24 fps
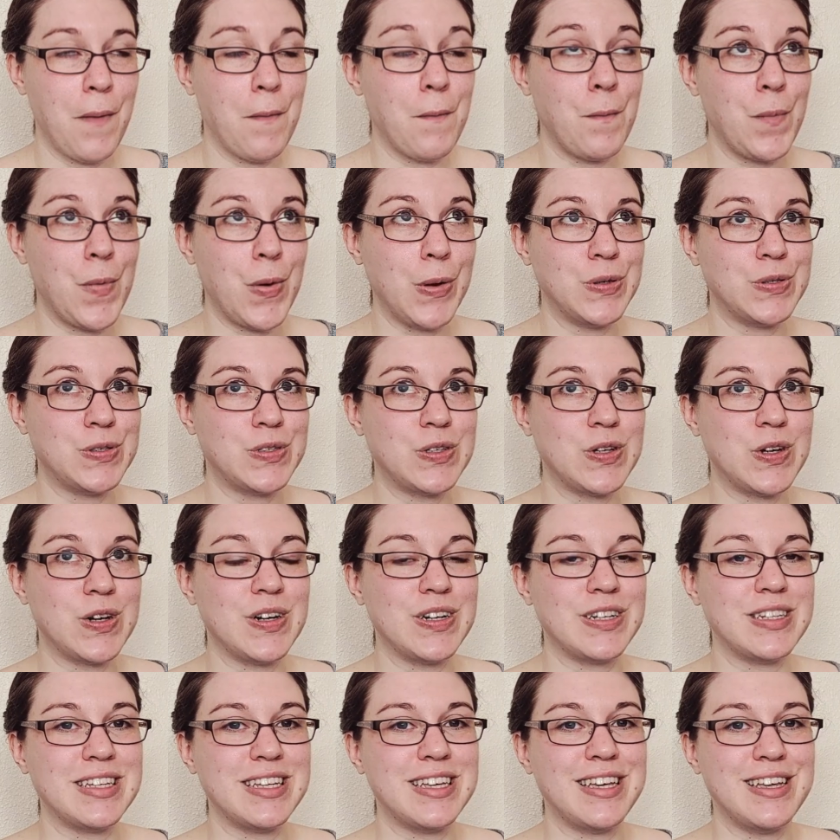most
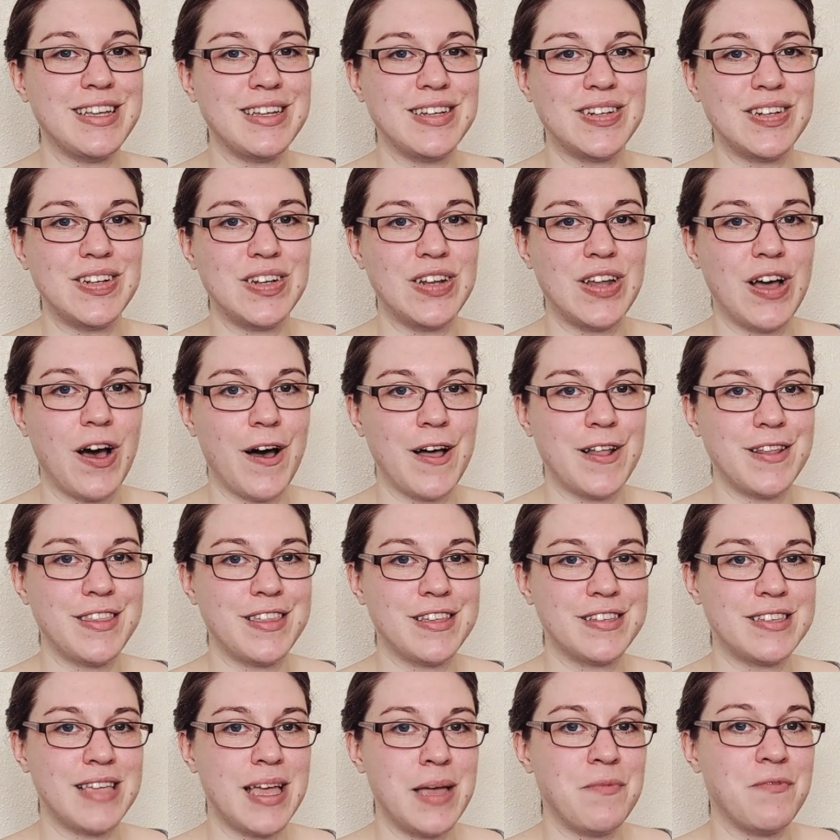certainly not the
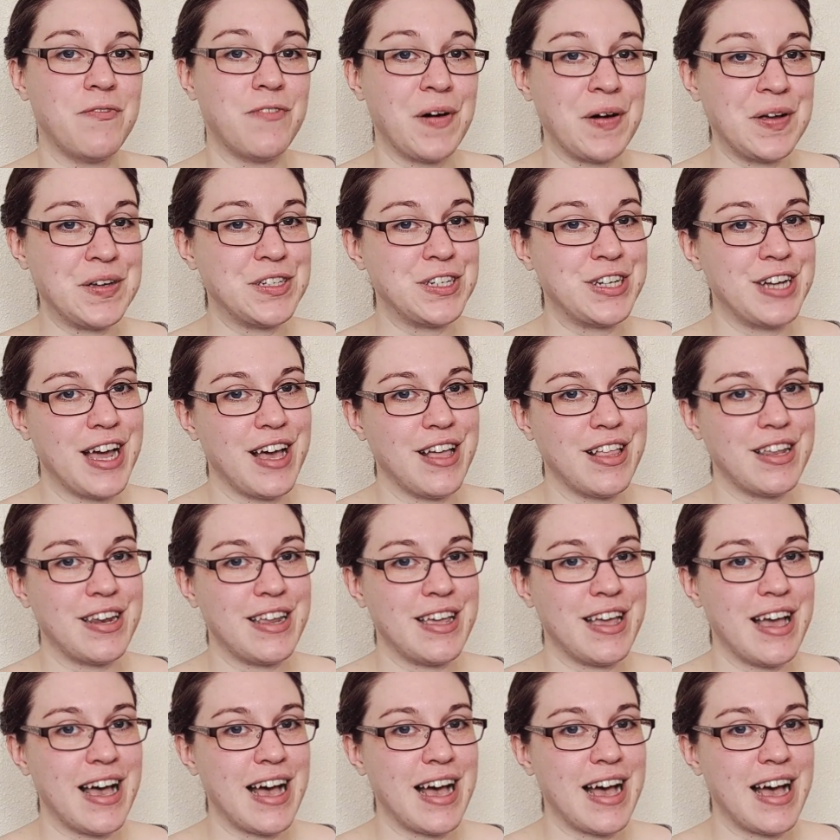same functionality